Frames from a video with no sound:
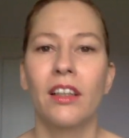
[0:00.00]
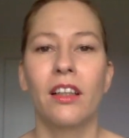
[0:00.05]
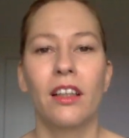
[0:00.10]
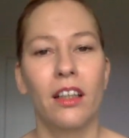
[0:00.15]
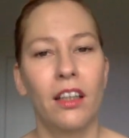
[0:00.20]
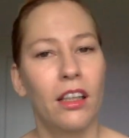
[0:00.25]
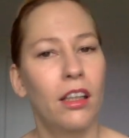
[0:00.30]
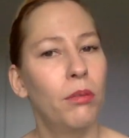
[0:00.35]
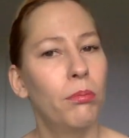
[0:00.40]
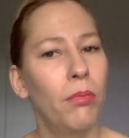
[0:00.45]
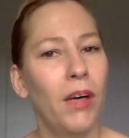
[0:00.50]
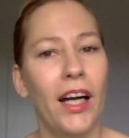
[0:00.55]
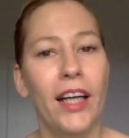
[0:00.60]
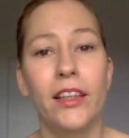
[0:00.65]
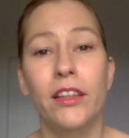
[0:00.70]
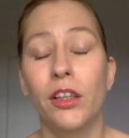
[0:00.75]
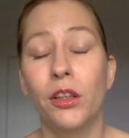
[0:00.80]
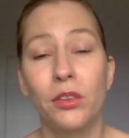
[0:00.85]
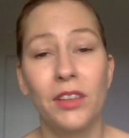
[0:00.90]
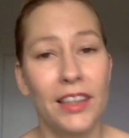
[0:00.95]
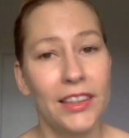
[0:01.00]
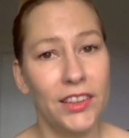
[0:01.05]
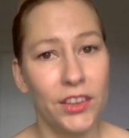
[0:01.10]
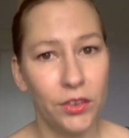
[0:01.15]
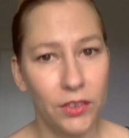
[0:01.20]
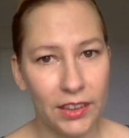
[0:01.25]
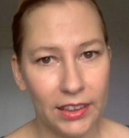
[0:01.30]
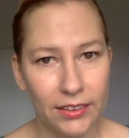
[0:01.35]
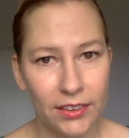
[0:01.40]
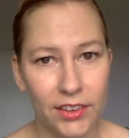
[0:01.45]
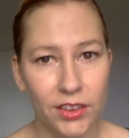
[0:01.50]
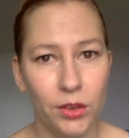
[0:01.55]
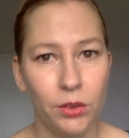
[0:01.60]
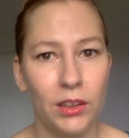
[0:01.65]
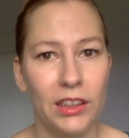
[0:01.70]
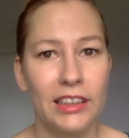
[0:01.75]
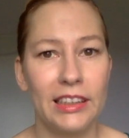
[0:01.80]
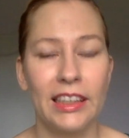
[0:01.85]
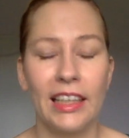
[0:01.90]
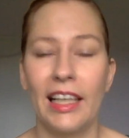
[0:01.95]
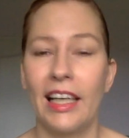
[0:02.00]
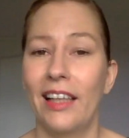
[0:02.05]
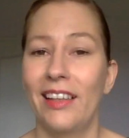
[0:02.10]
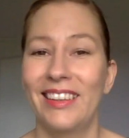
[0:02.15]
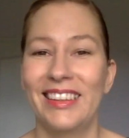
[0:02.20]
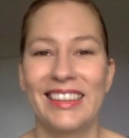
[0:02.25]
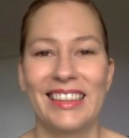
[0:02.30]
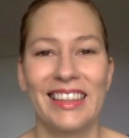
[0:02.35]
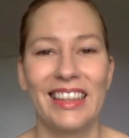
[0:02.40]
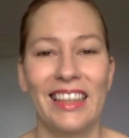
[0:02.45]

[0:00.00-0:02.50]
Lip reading: I know that you can do it, and